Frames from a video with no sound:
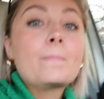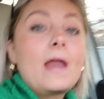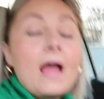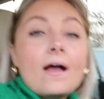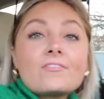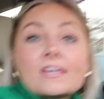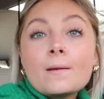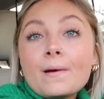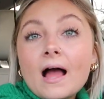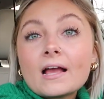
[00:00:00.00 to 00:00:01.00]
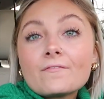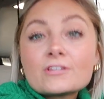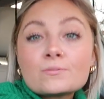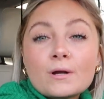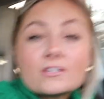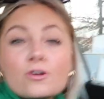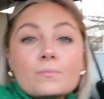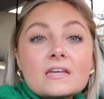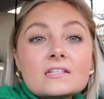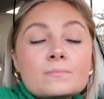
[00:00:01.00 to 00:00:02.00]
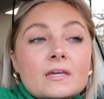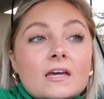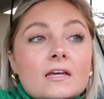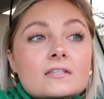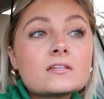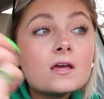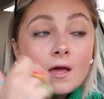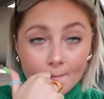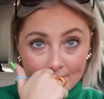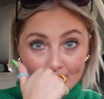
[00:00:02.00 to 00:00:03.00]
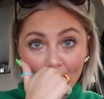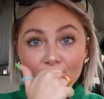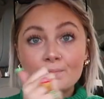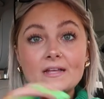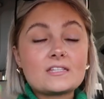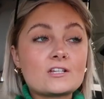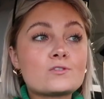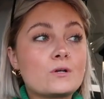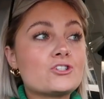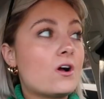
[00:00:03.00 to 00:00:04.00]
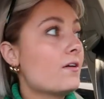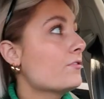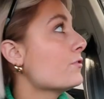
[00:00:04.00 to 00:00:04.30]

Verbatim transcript: but I have to get a bag of espresso beans because me and my roommates like switch off